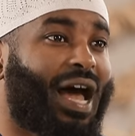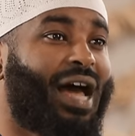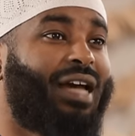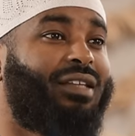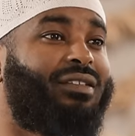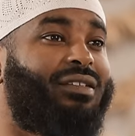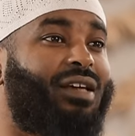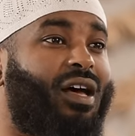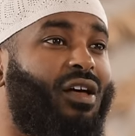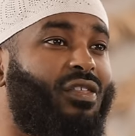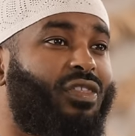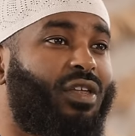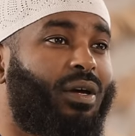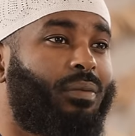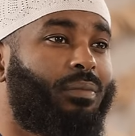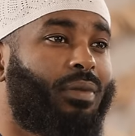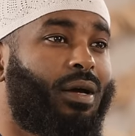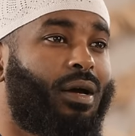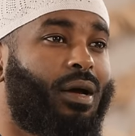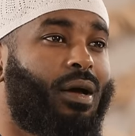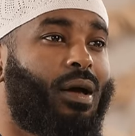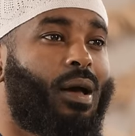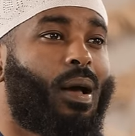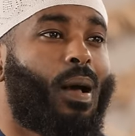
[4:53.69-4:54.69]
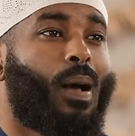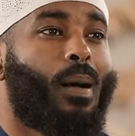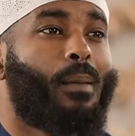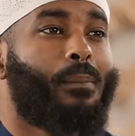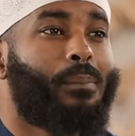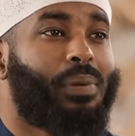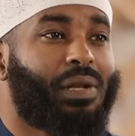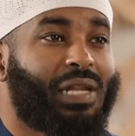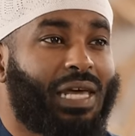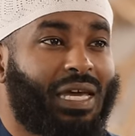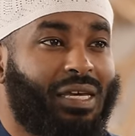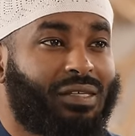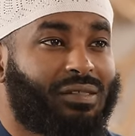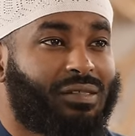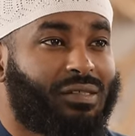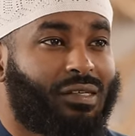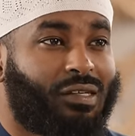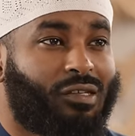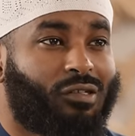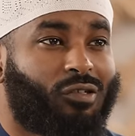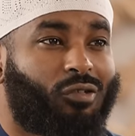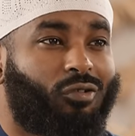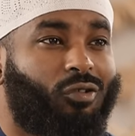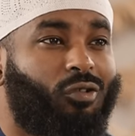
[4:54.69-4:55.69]
I tell them,
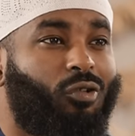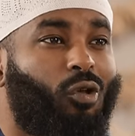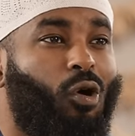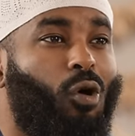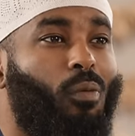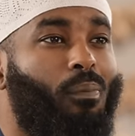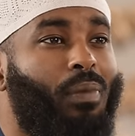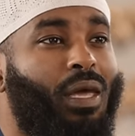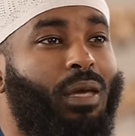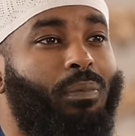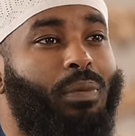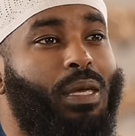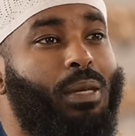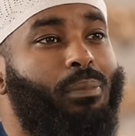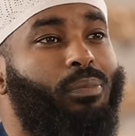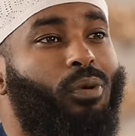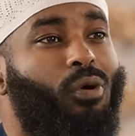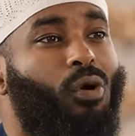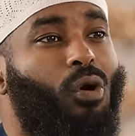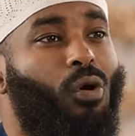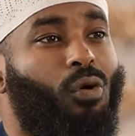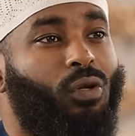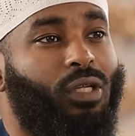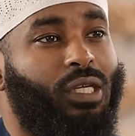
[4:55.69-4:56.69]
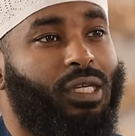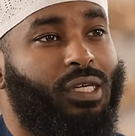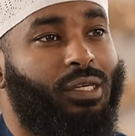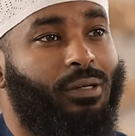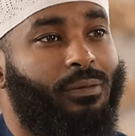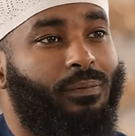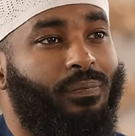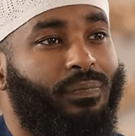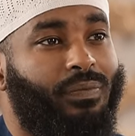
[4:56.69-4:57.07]
places don't make people holy.